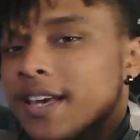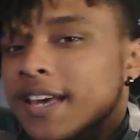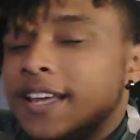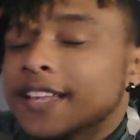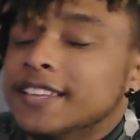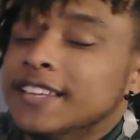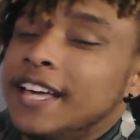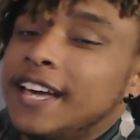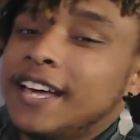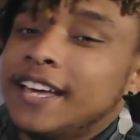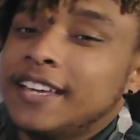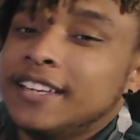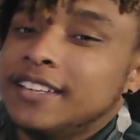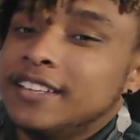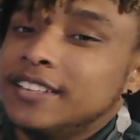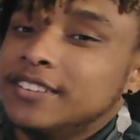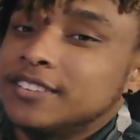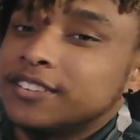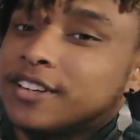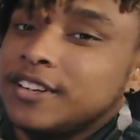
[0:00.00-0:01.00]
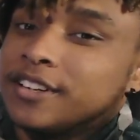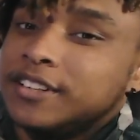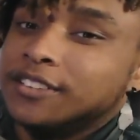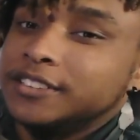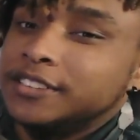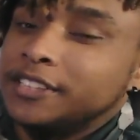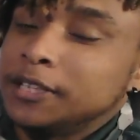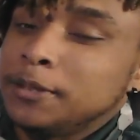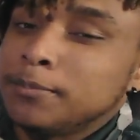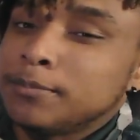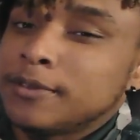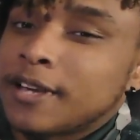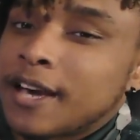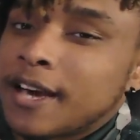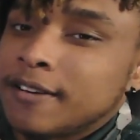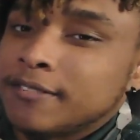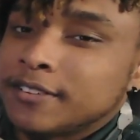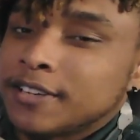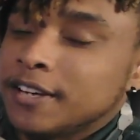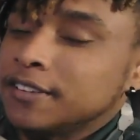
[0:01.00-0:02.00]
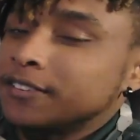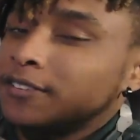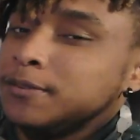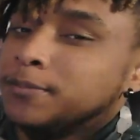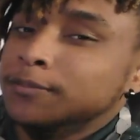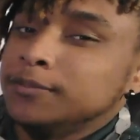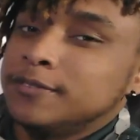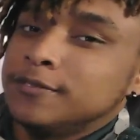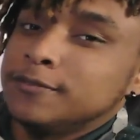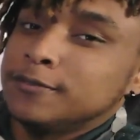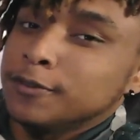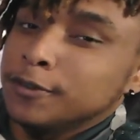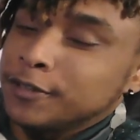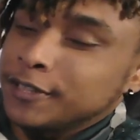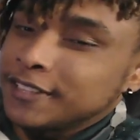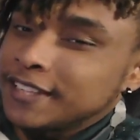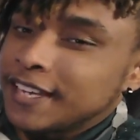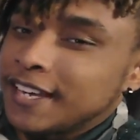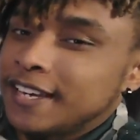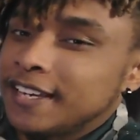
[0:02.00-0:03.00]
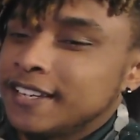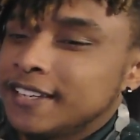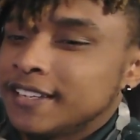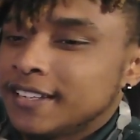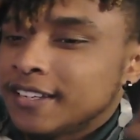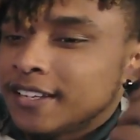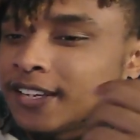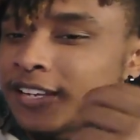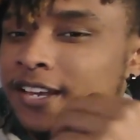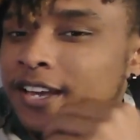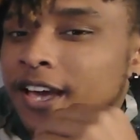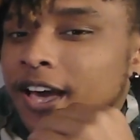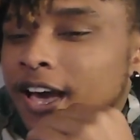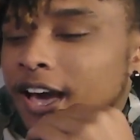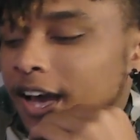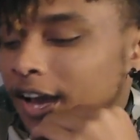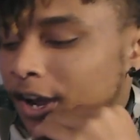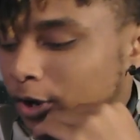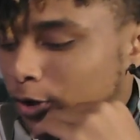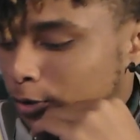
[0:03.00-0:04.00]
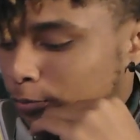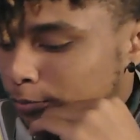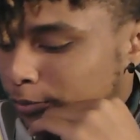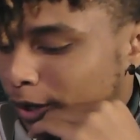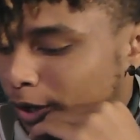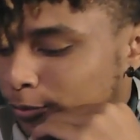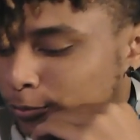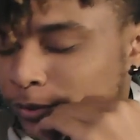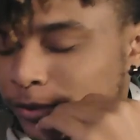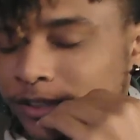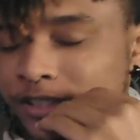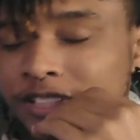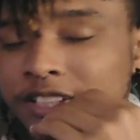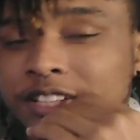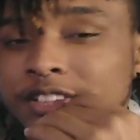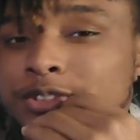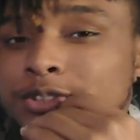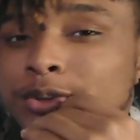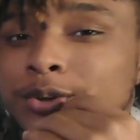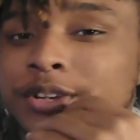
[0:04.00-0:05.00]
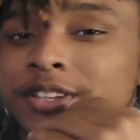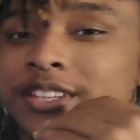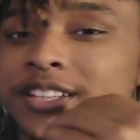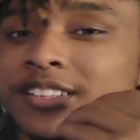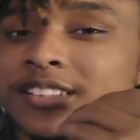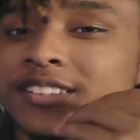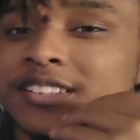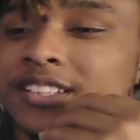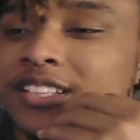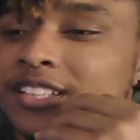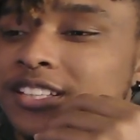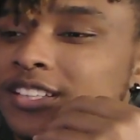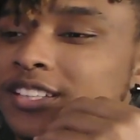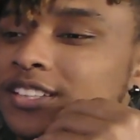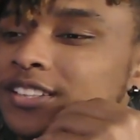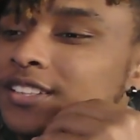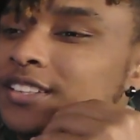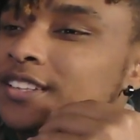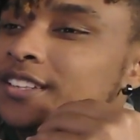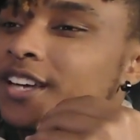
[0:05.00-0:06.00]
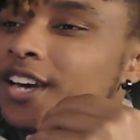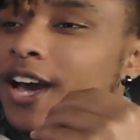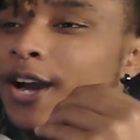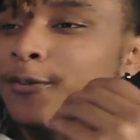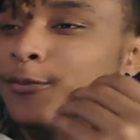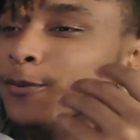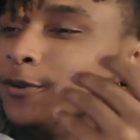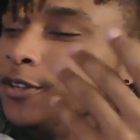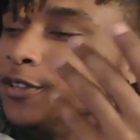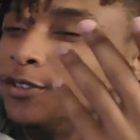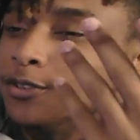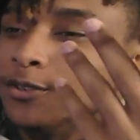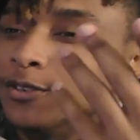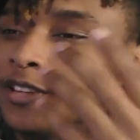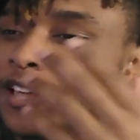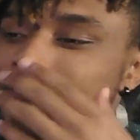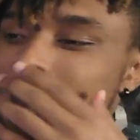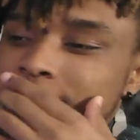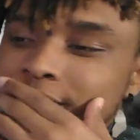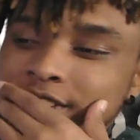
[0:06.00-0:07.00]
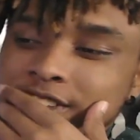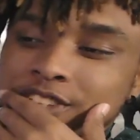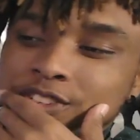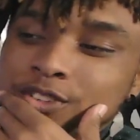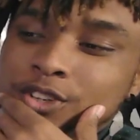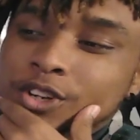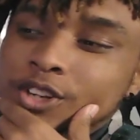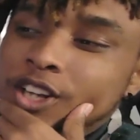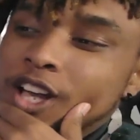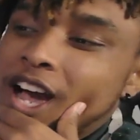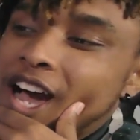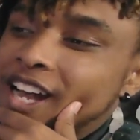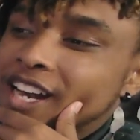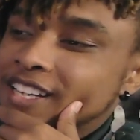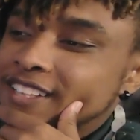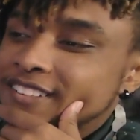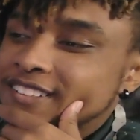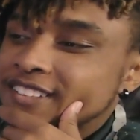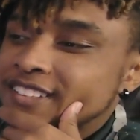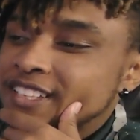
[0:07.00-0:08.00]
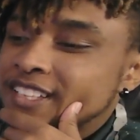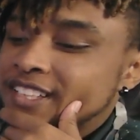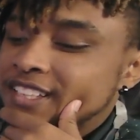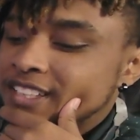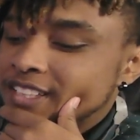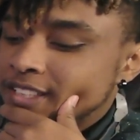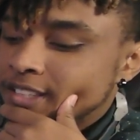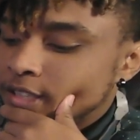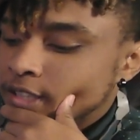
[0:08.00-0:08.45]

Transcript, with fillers: And that is our deep dive custom for today. I hope y'all really enjoyed this. It, I really do love this controller, honestly.